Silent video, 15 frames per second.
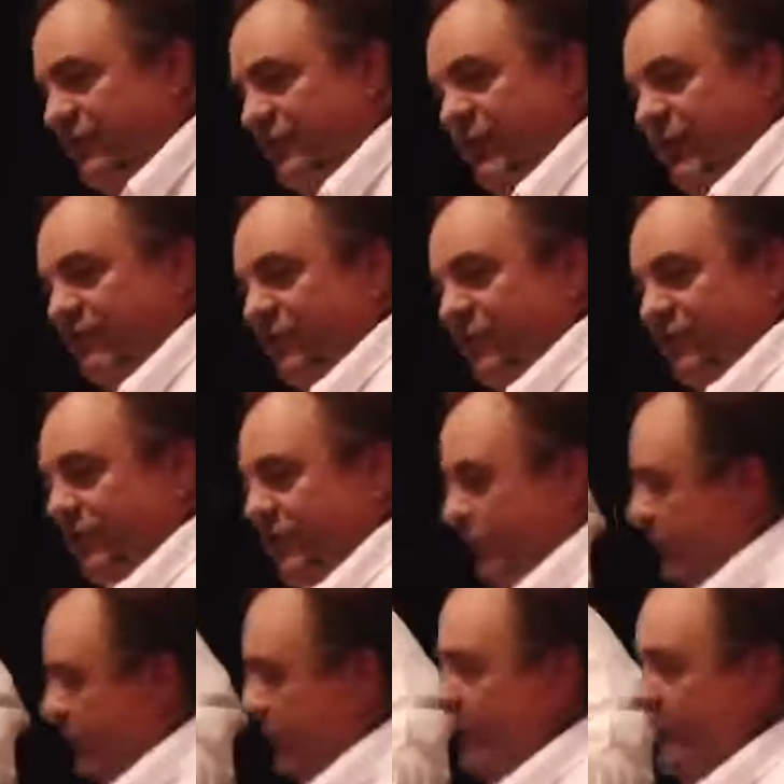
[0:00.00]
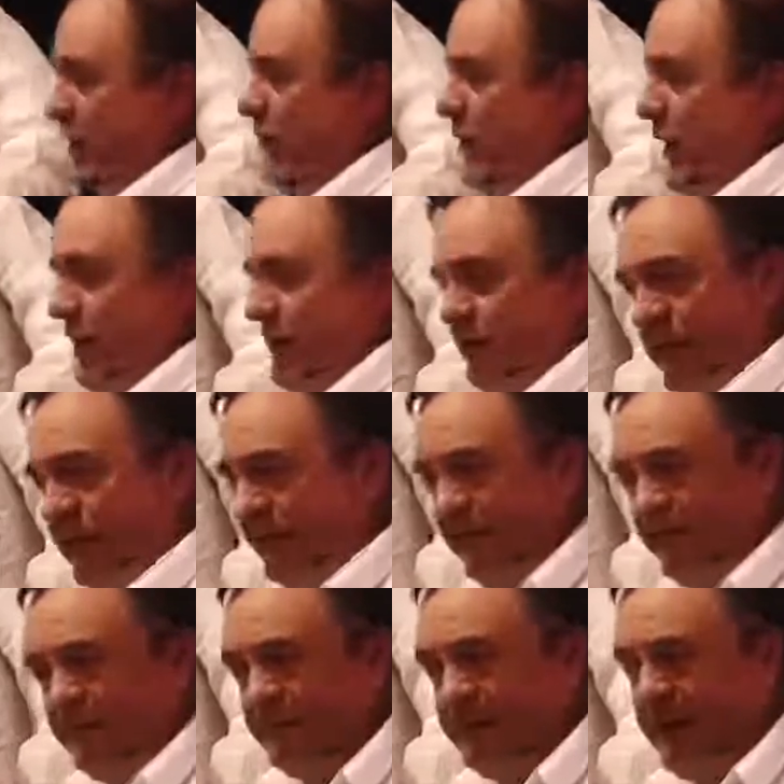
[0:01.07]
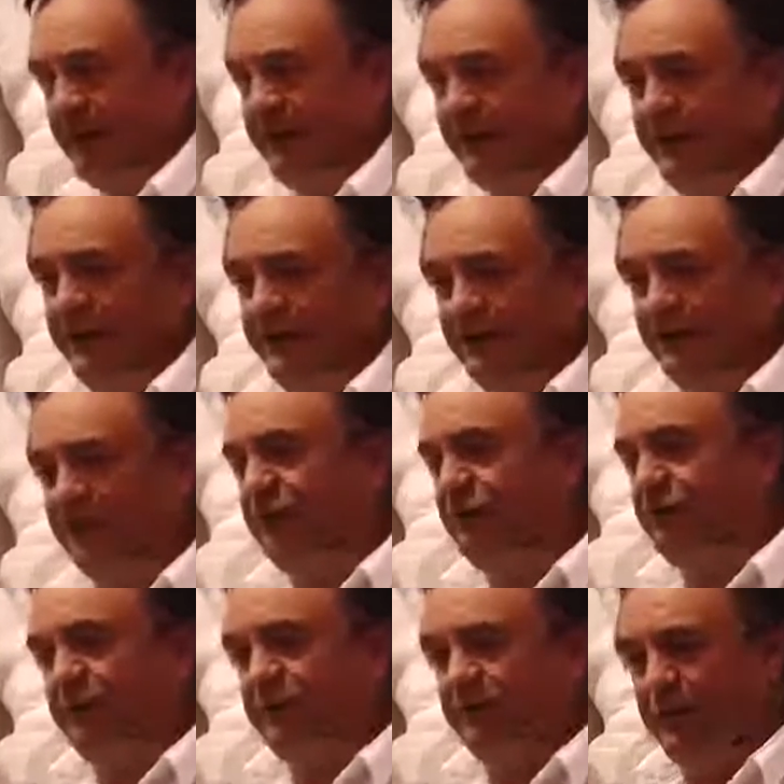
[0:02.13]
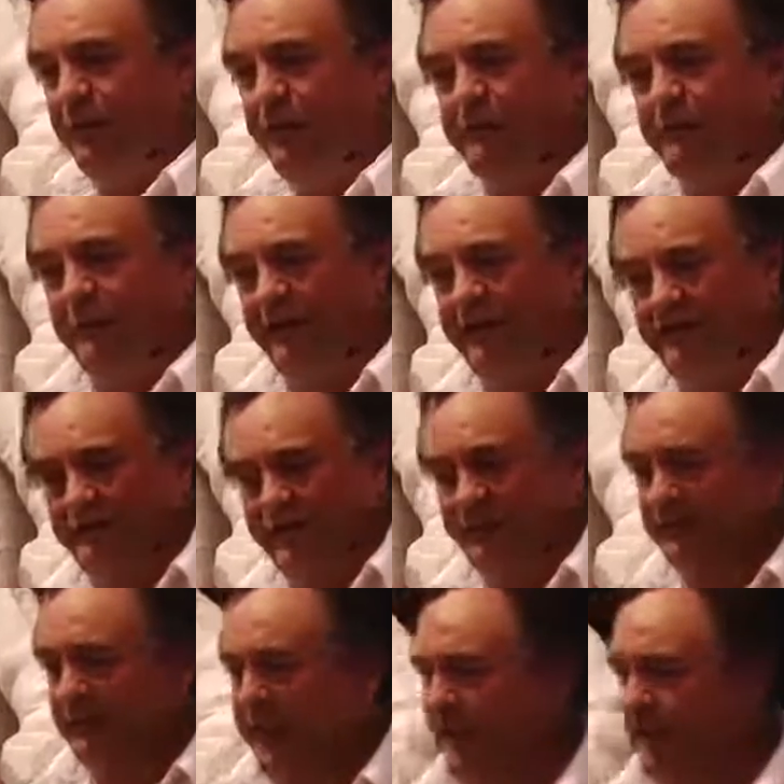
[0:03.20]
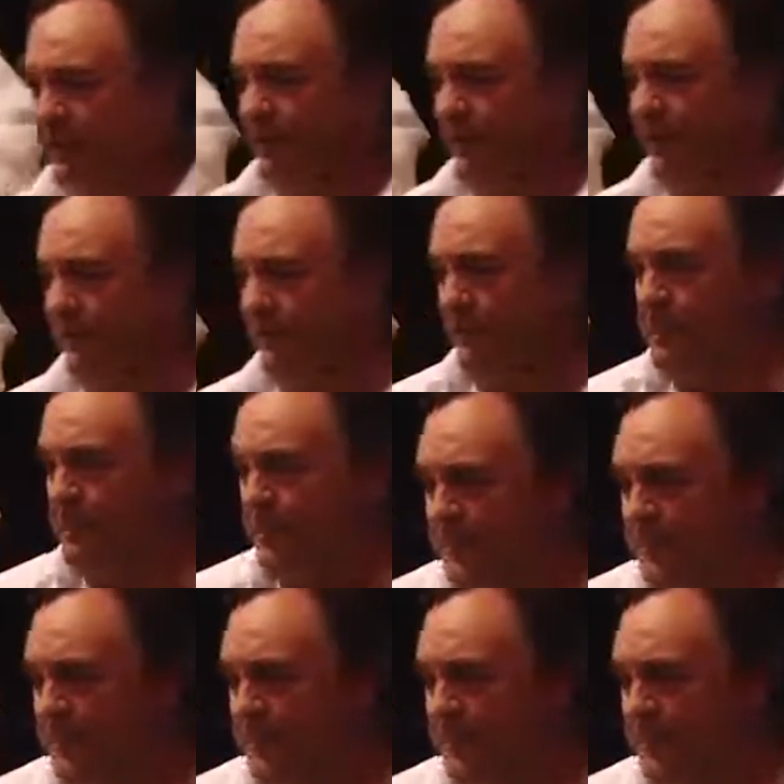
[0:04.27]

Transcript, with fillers: structure so there will be no water will ever get back in again unless you have an earthquake and a big crack or something.